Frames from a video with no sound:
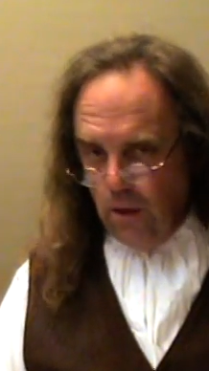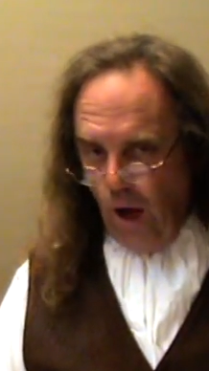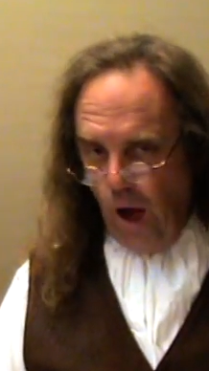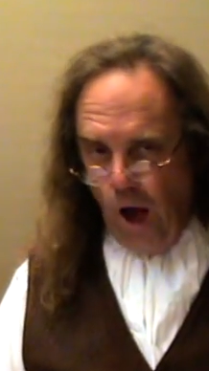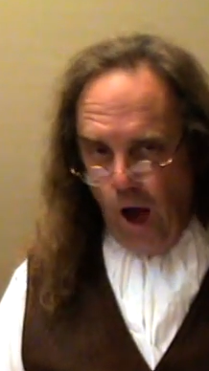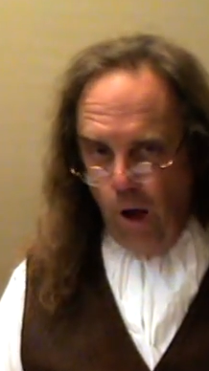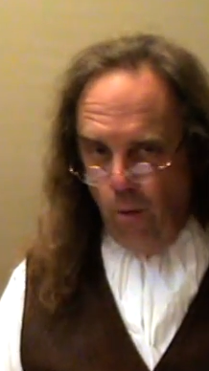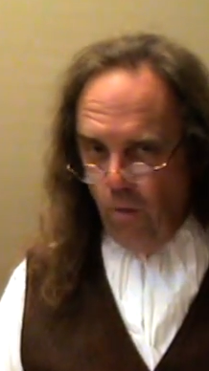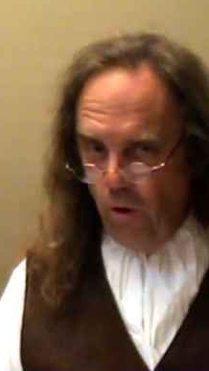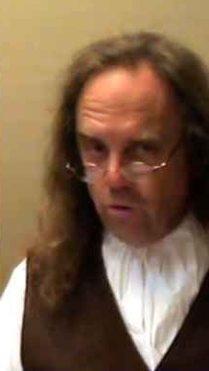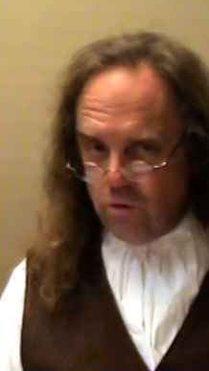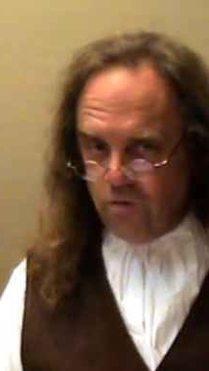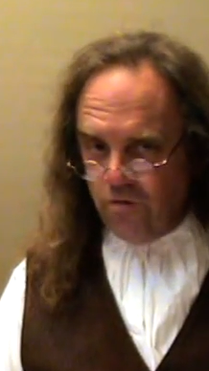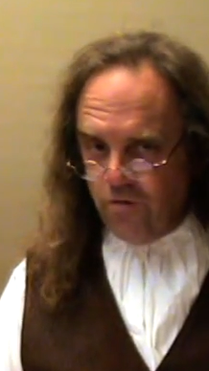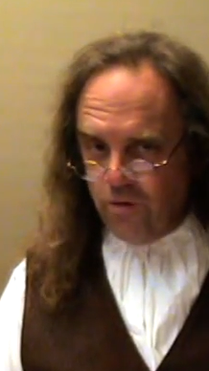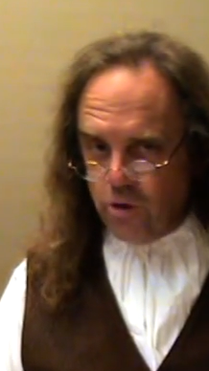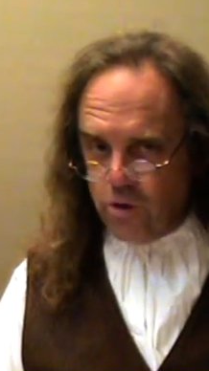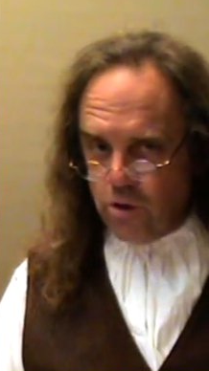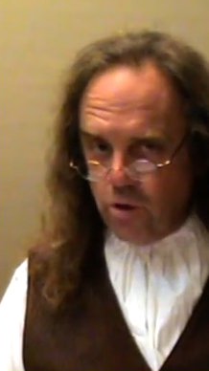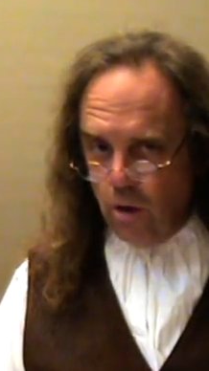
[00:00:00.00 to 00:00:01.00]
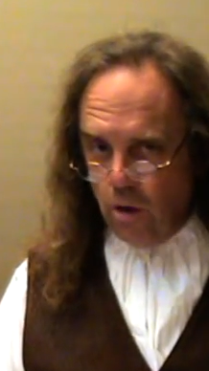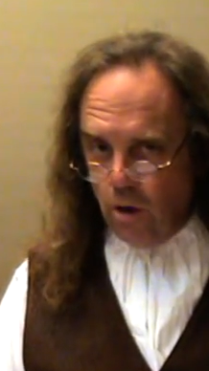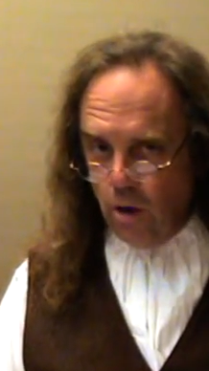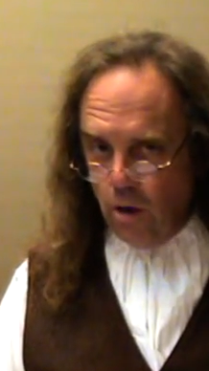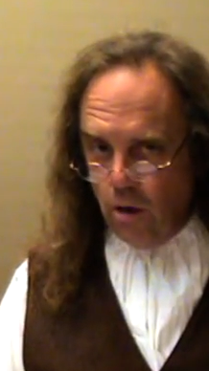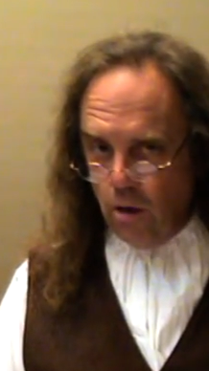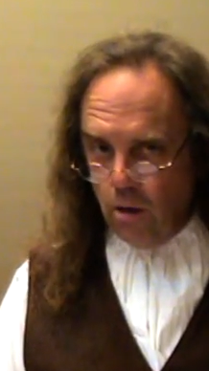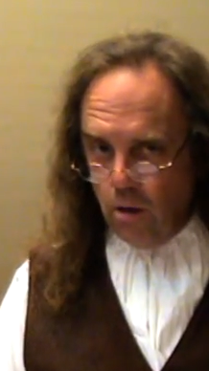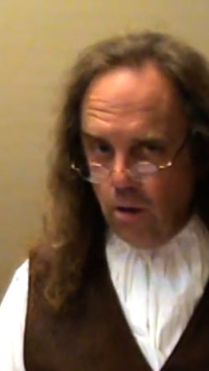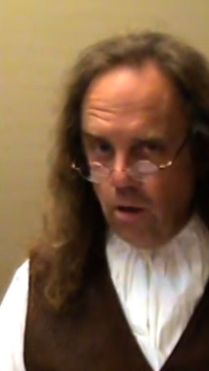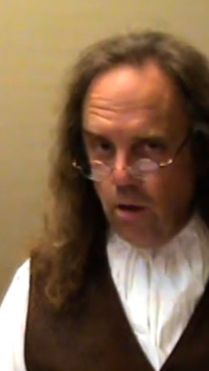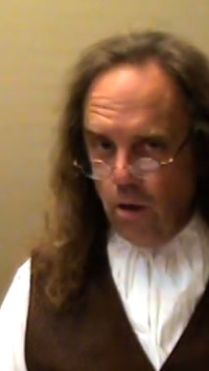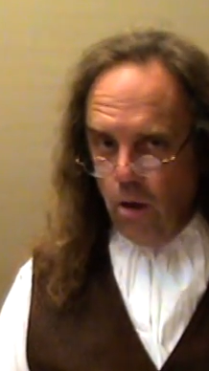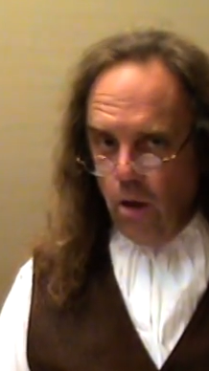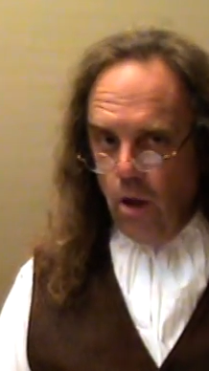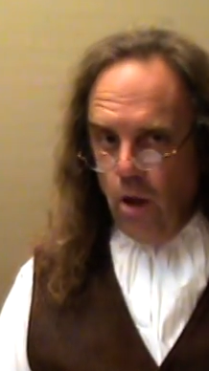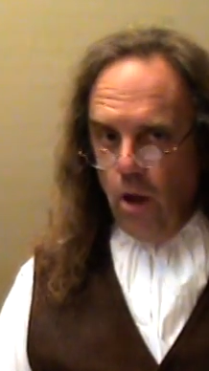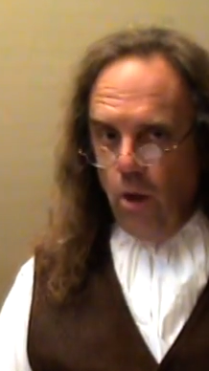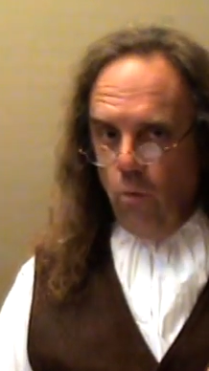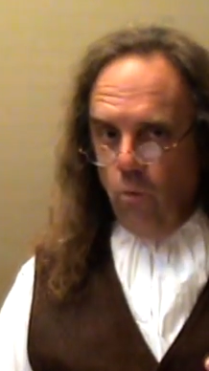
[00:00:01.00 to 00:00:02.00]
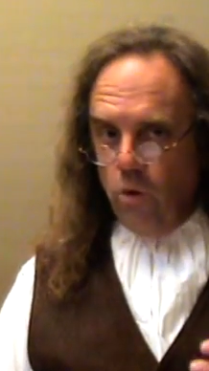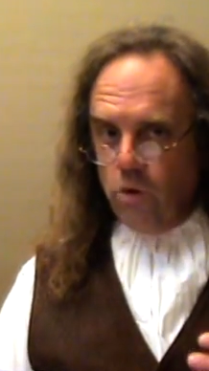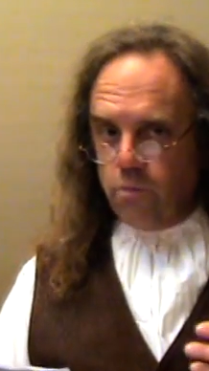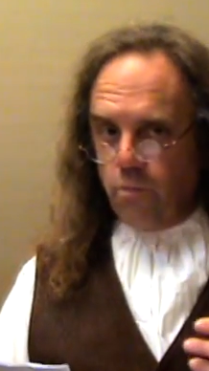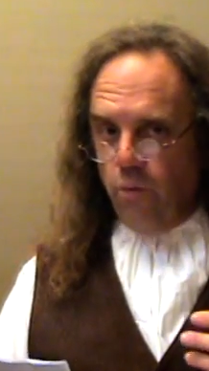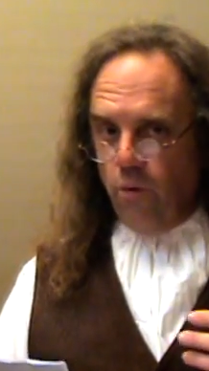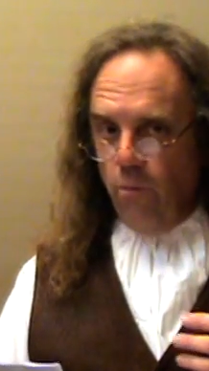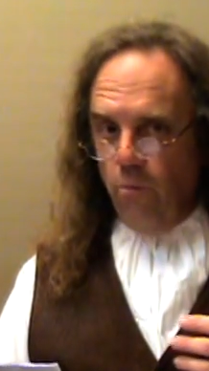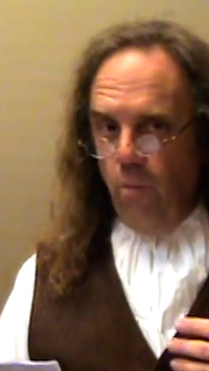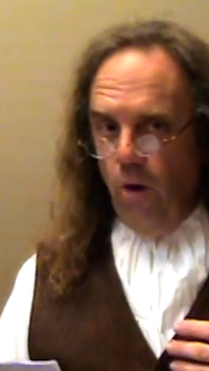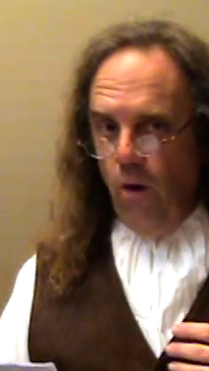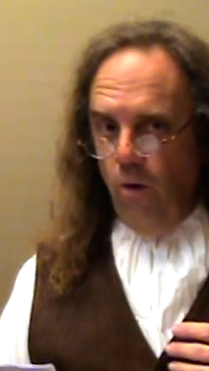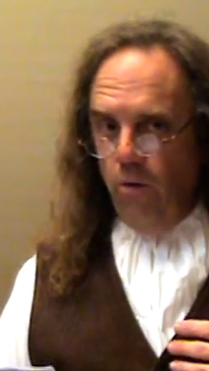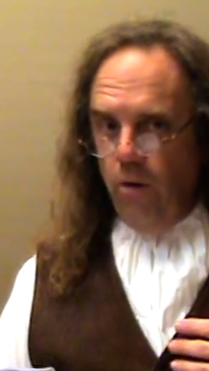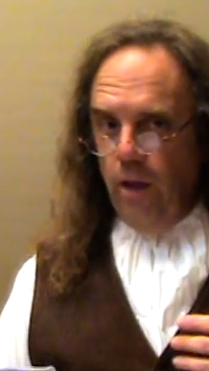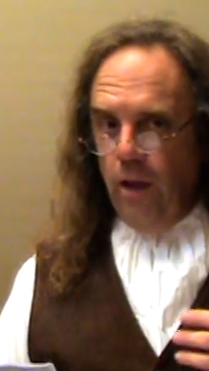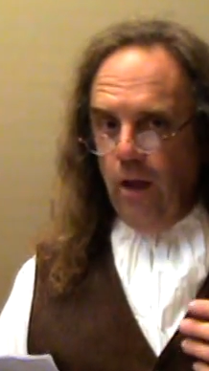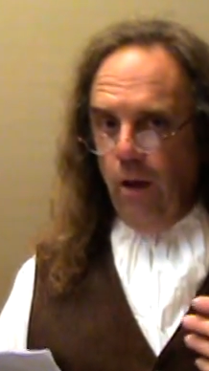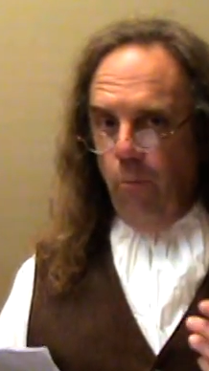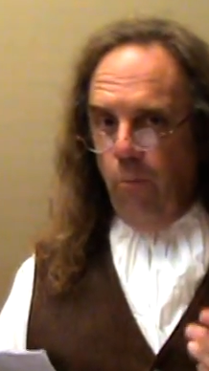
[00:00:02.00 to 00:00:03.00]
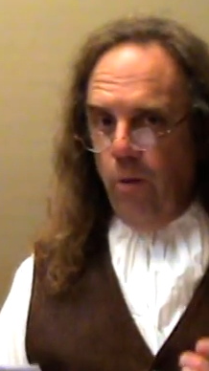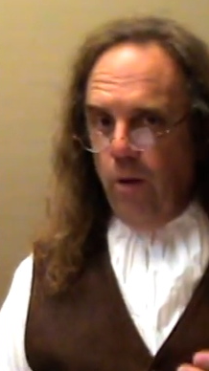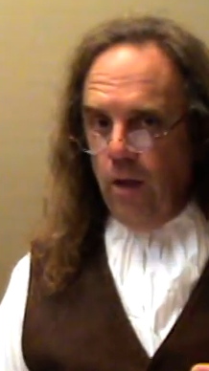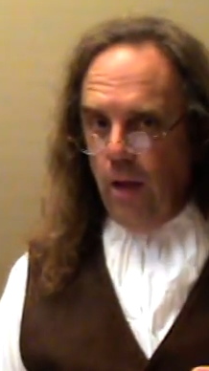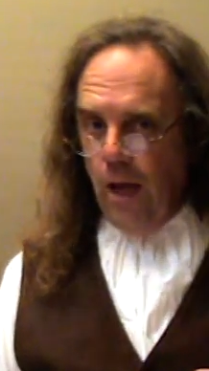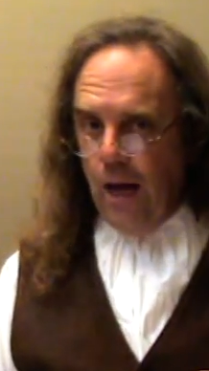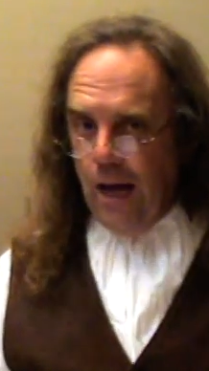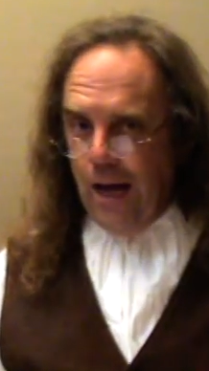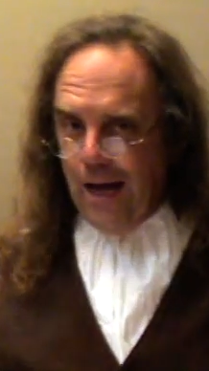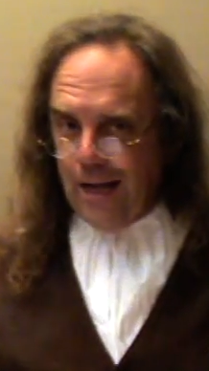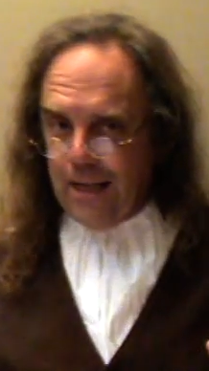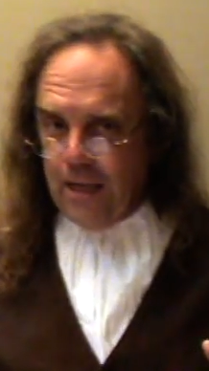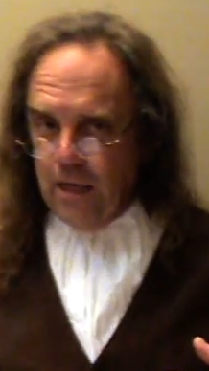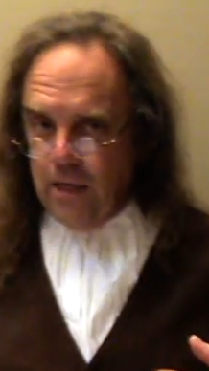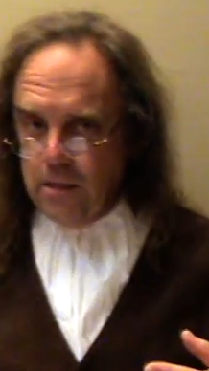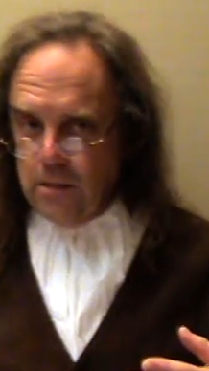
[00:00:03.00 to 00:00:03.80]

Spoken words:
almost for sure, was promoting a plot